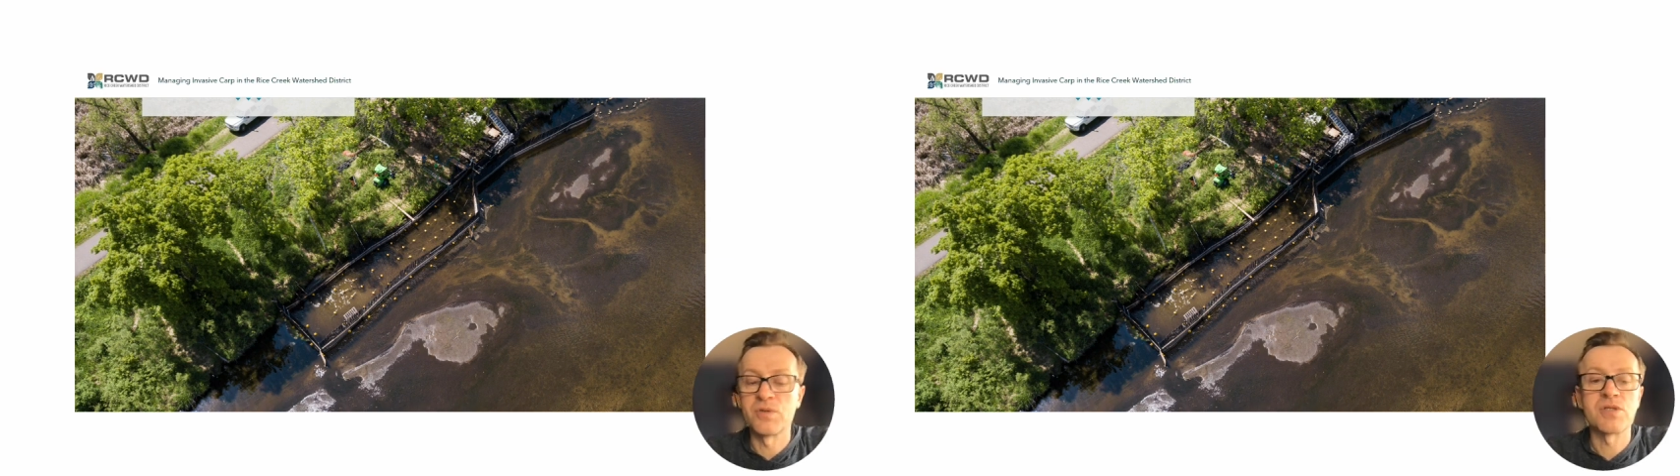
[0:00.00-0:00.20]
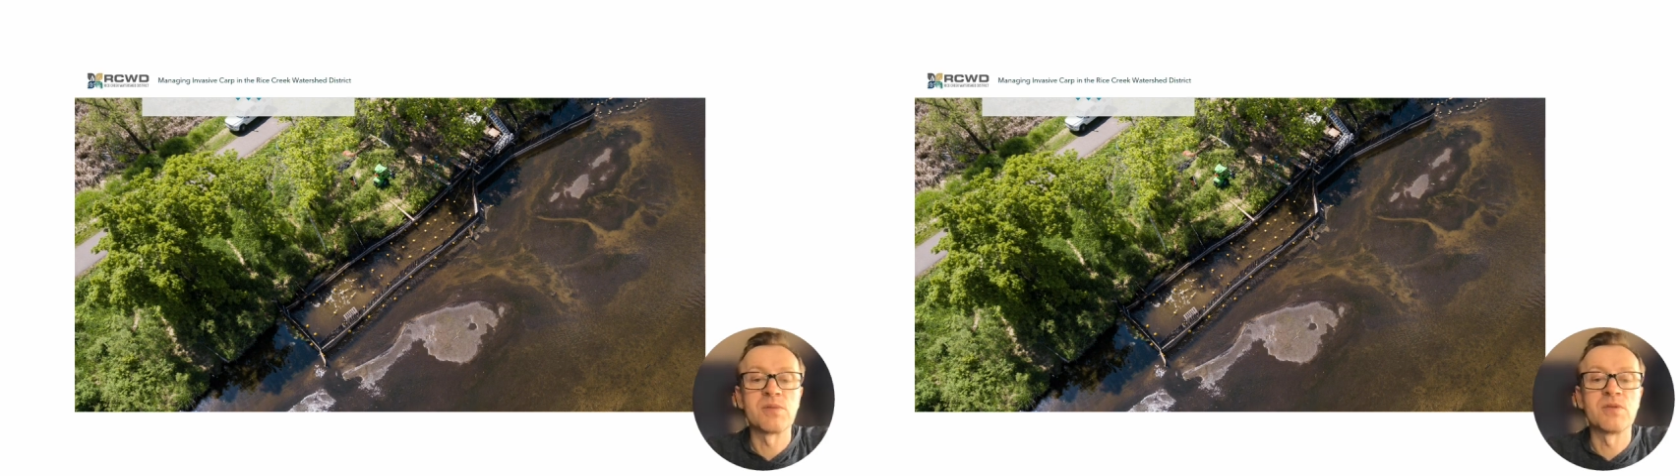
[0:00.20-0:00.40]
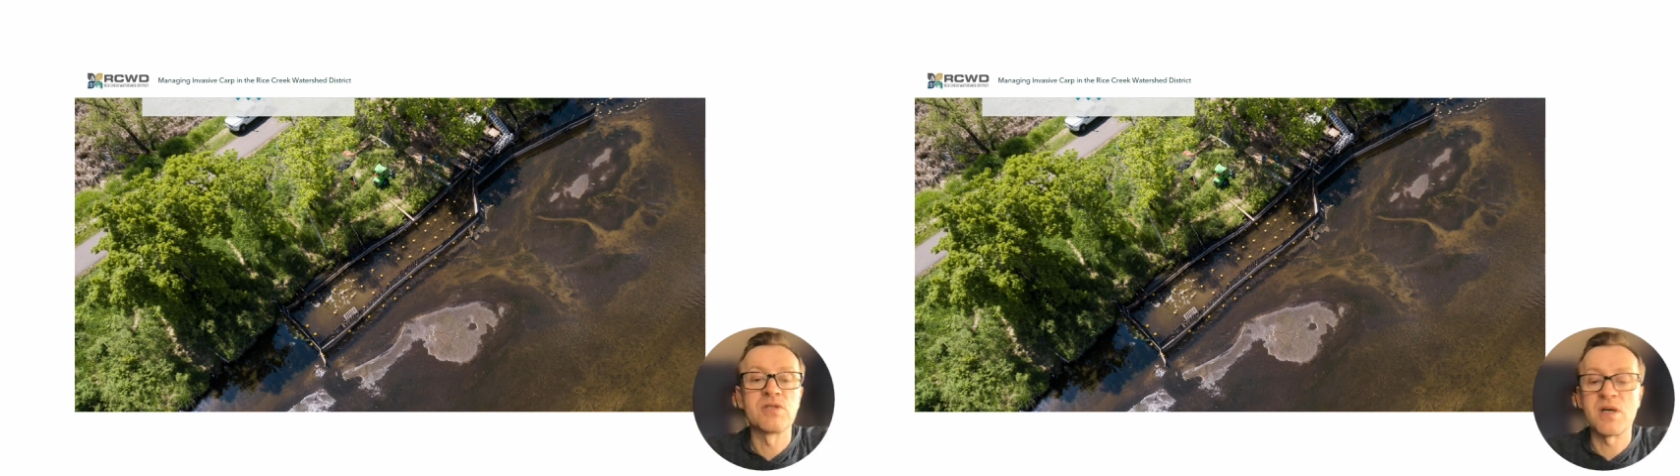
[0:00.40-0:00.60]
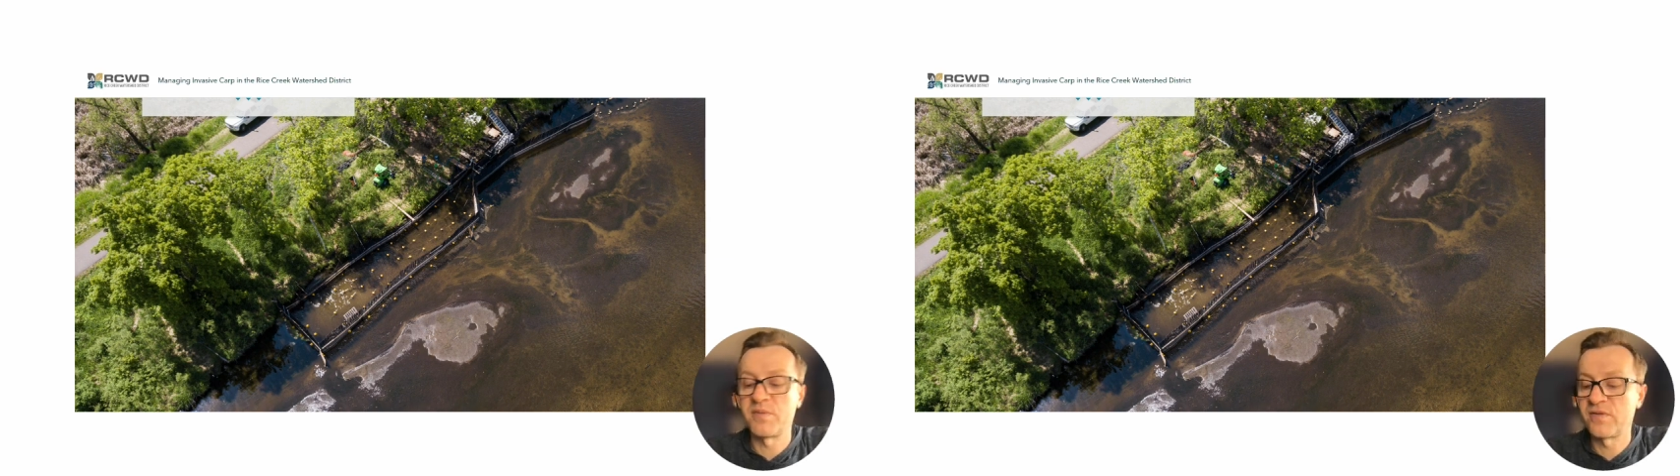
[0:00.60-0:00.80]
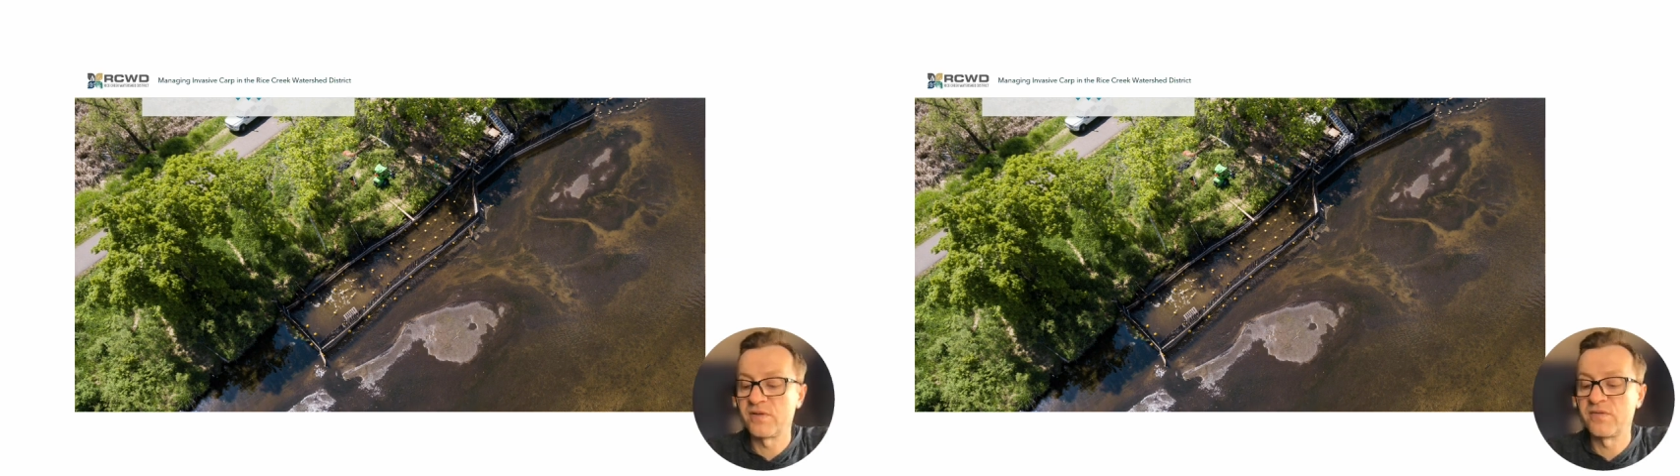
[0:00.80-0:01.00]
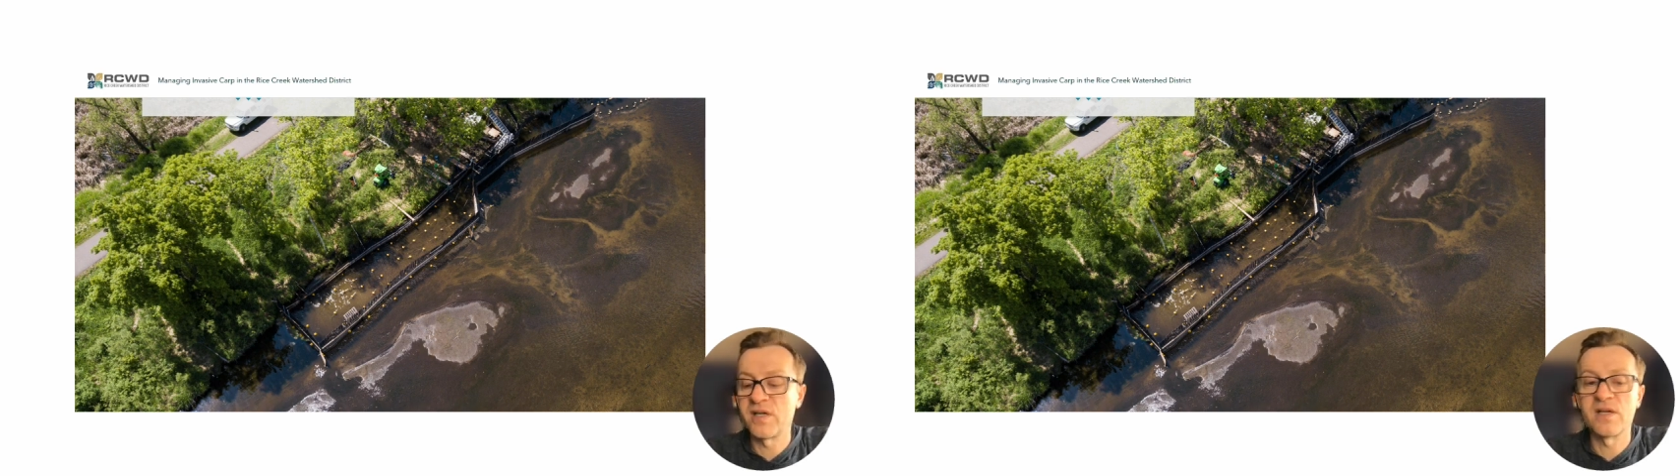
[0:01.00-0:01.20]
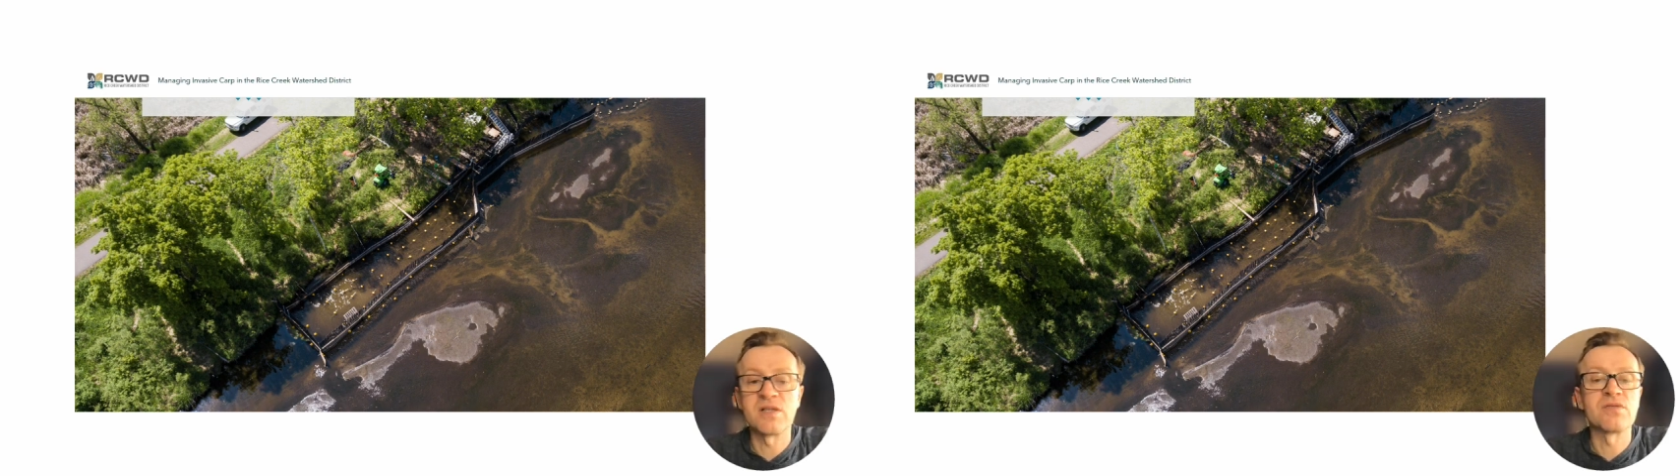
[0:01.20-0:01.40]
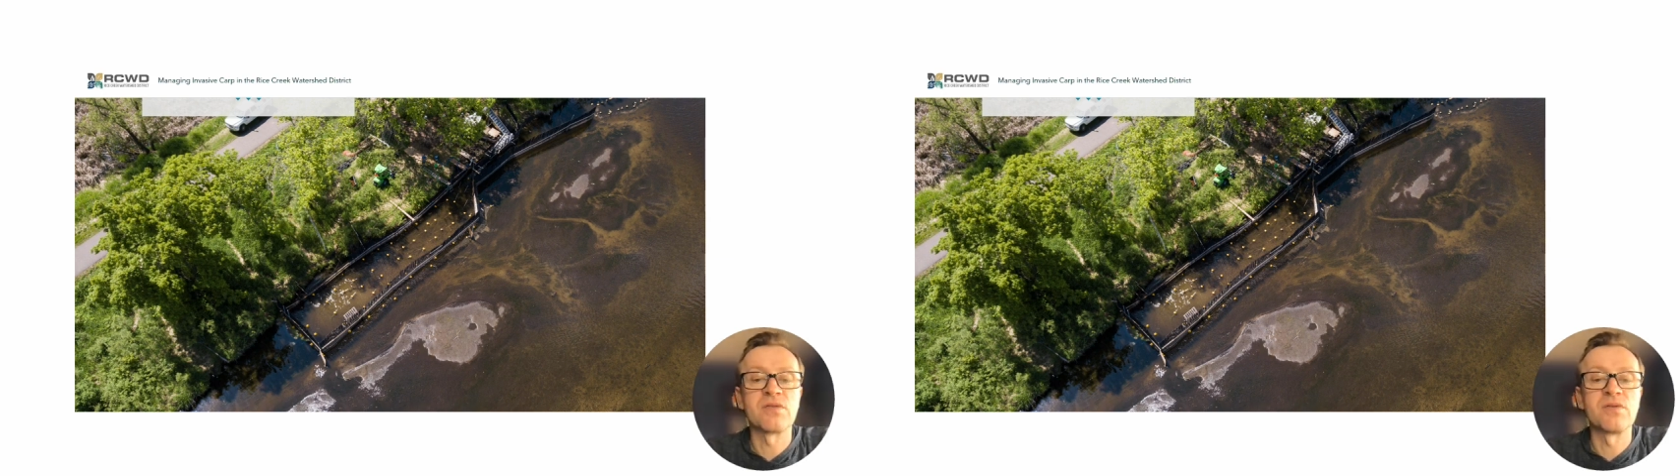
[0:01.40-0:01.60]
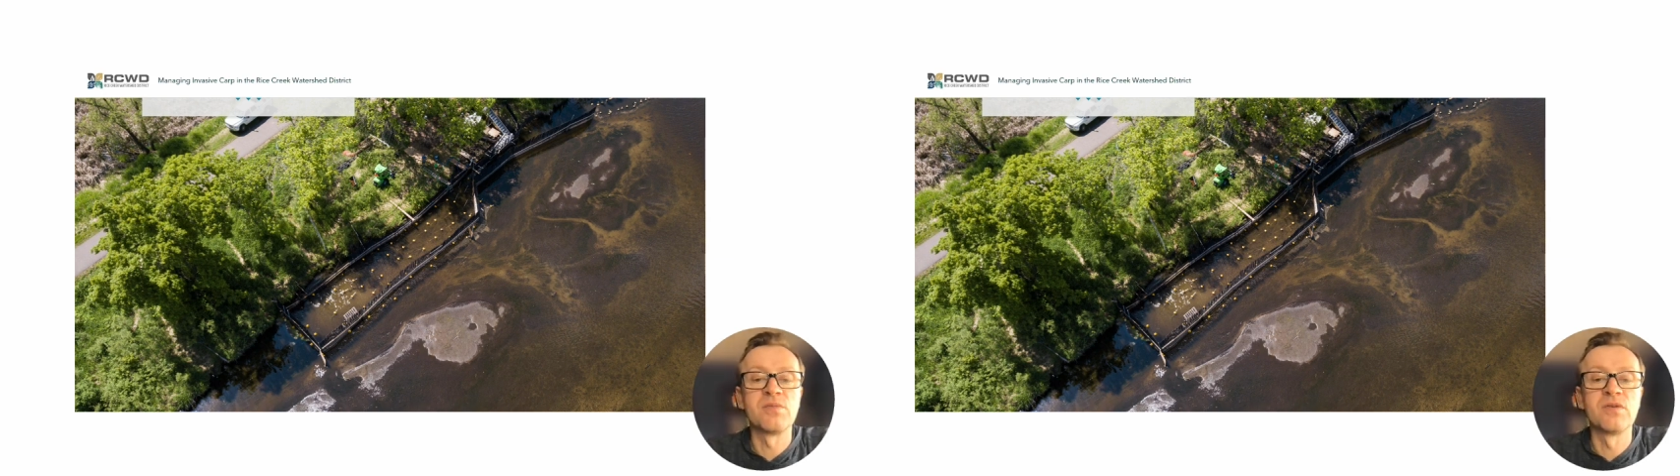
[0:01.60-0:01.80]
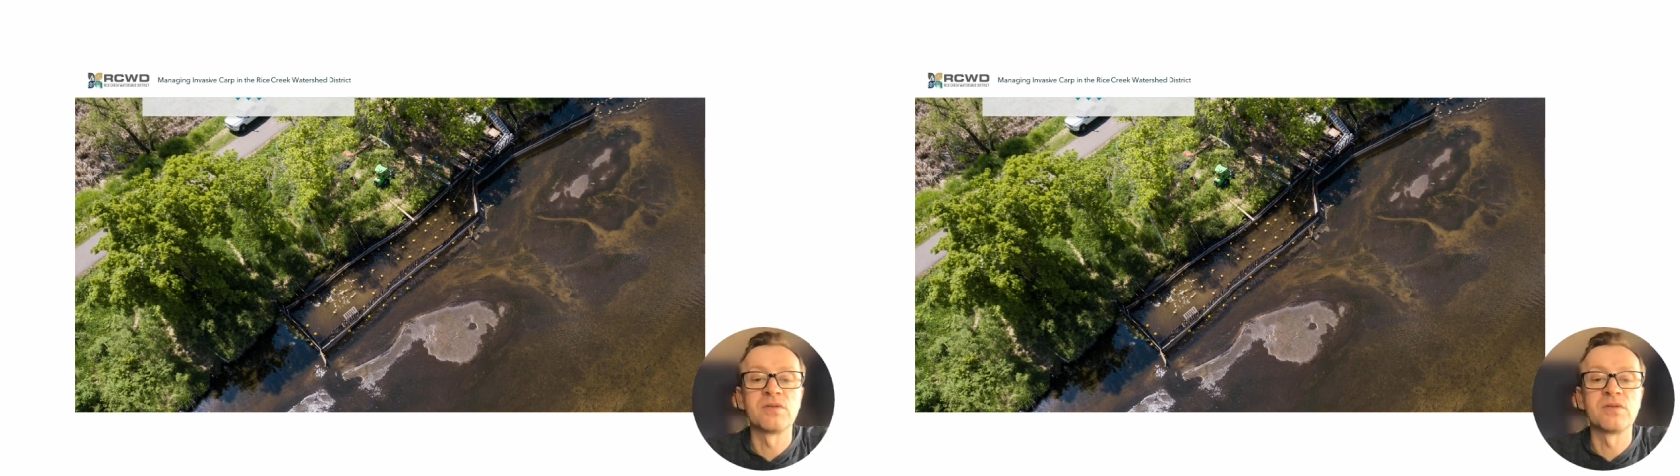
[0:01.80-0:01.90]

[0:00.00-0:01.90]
removal. This is a